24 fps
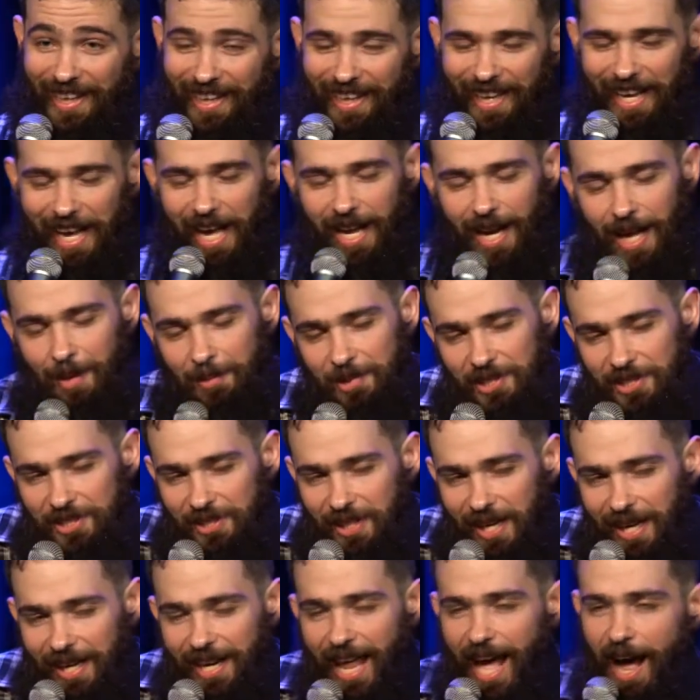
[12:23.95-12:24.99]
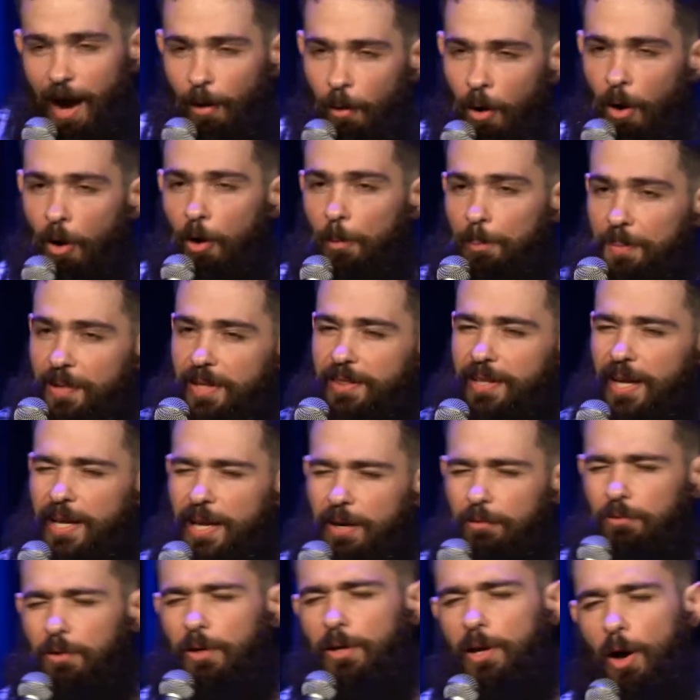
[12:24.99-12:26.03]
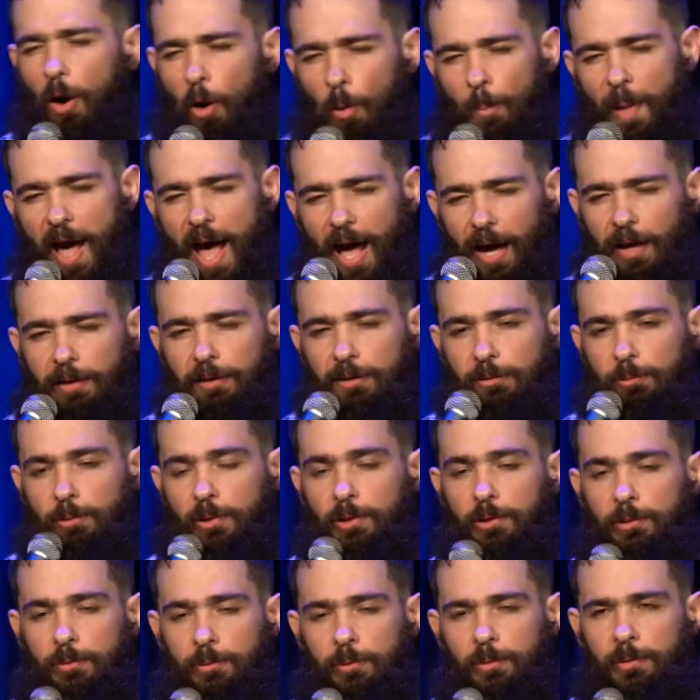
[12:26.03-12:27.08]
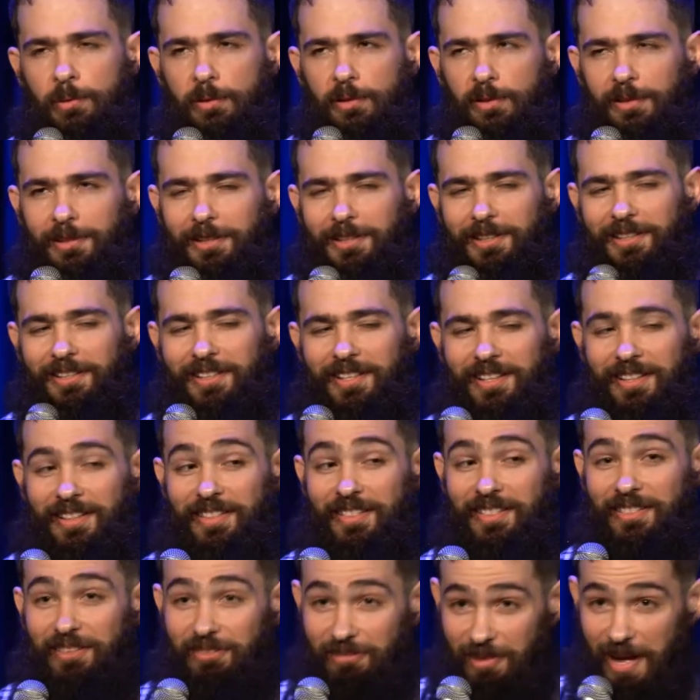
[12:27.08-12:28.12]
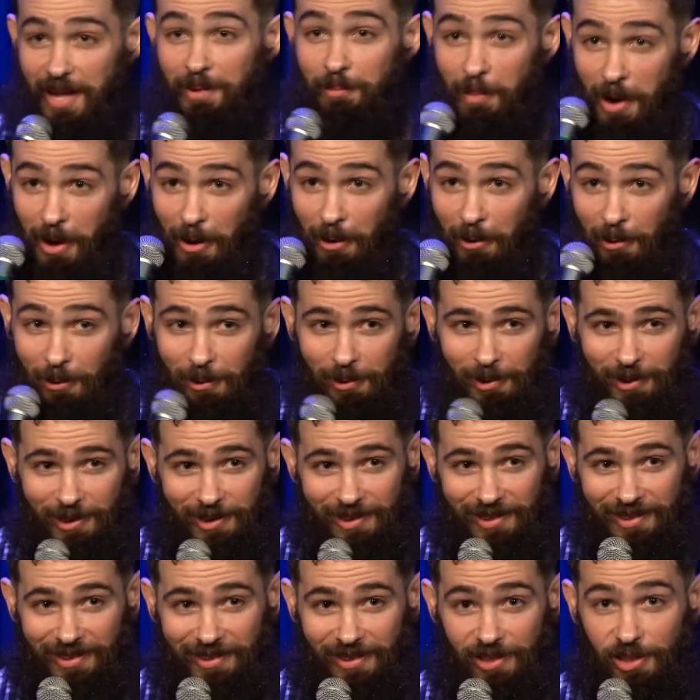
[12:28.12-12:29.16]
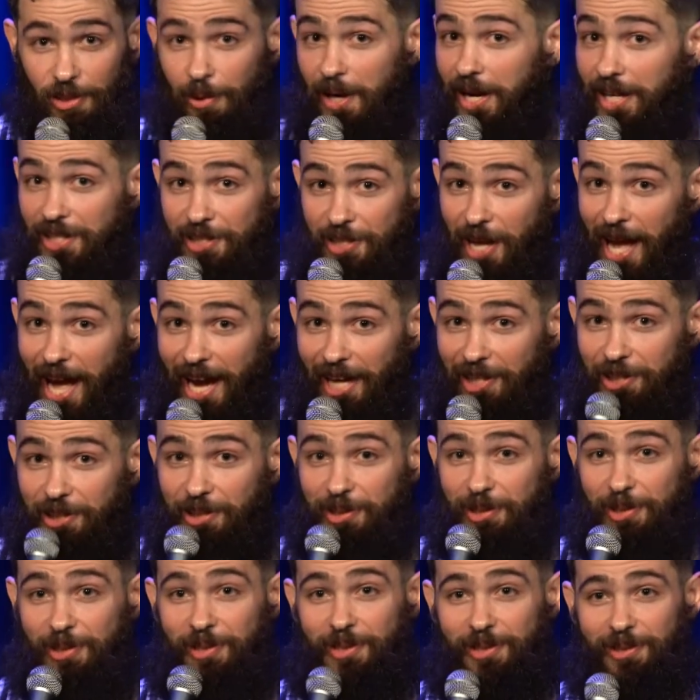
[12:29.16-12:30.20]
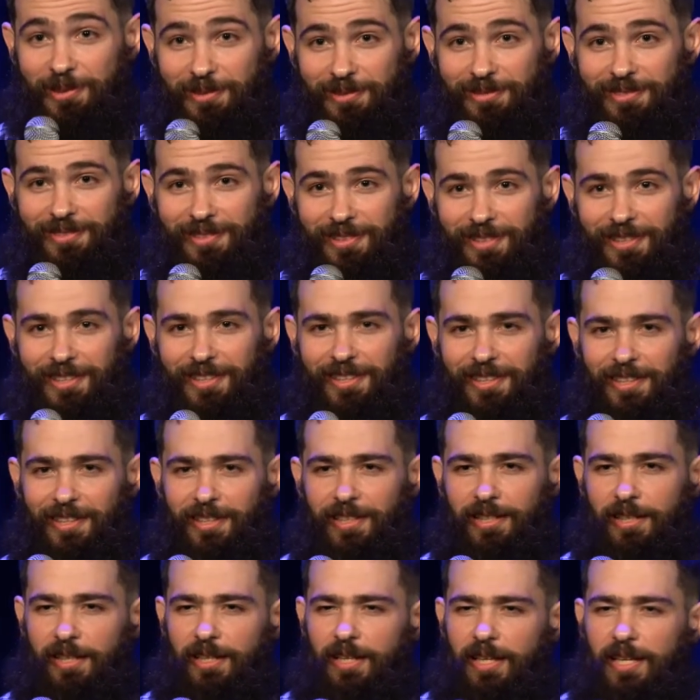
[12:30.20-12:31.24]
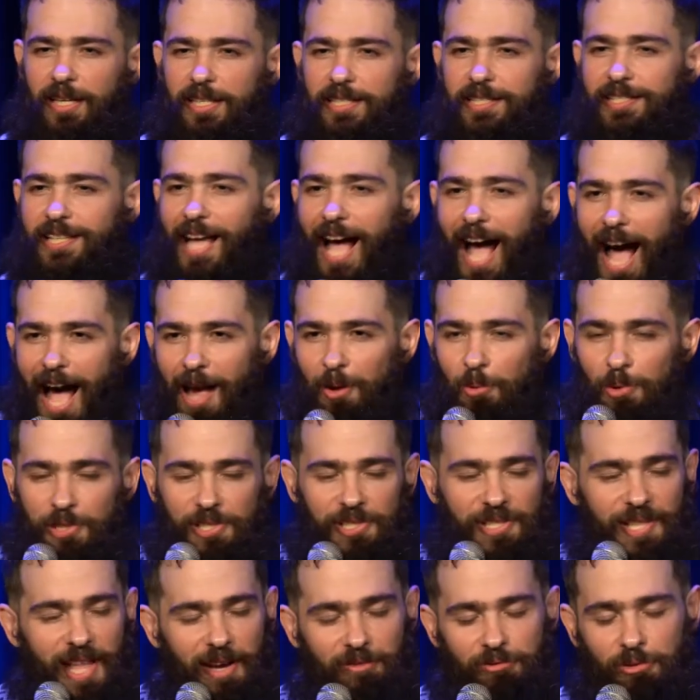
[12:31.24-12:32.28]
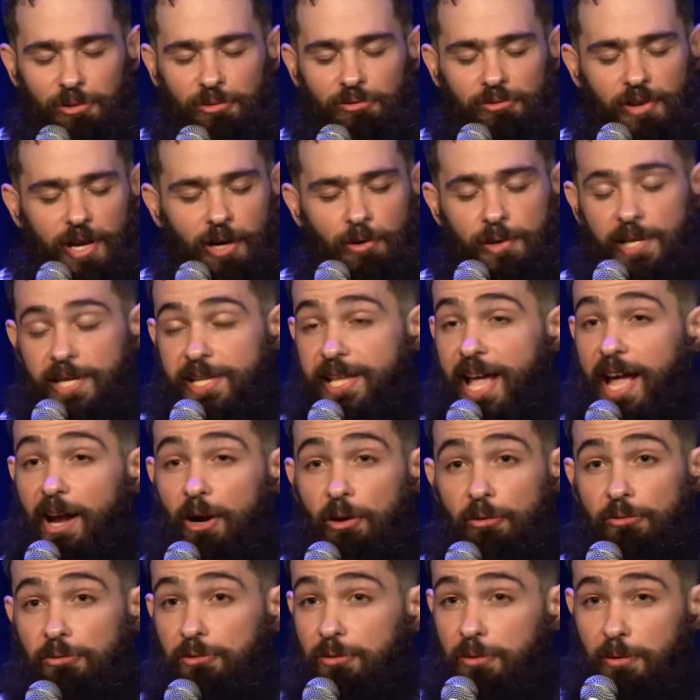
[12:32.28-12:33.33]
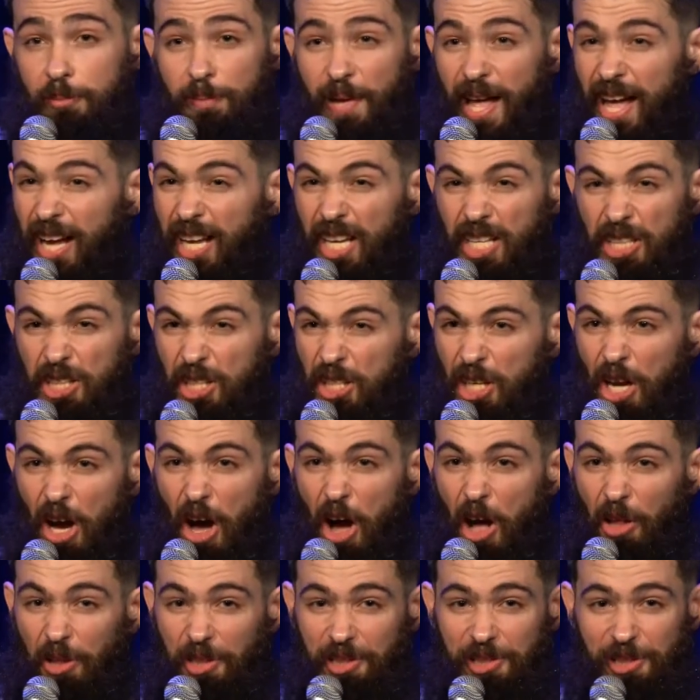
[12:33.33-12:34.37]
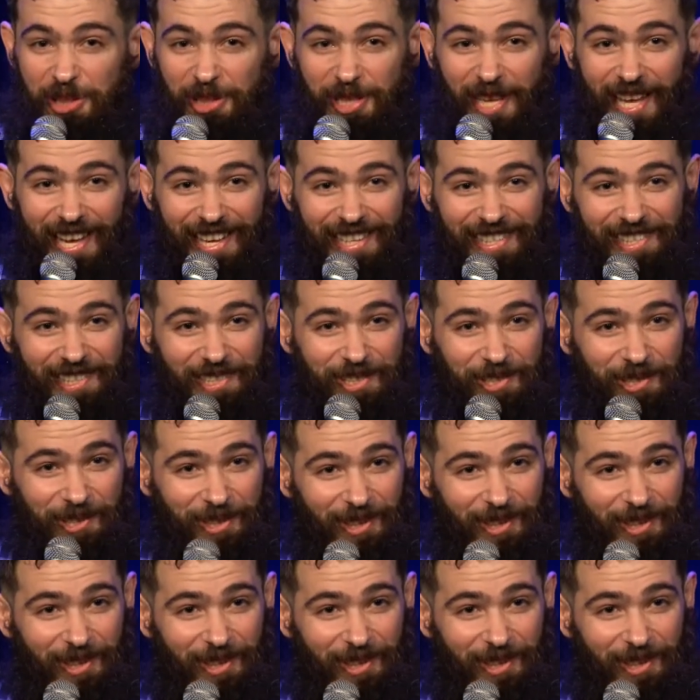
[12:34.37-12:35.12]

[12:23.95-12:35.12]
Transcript: And I'm just like now hoping they never go back through the Venmo transactions. Because I was never very careful back in college days.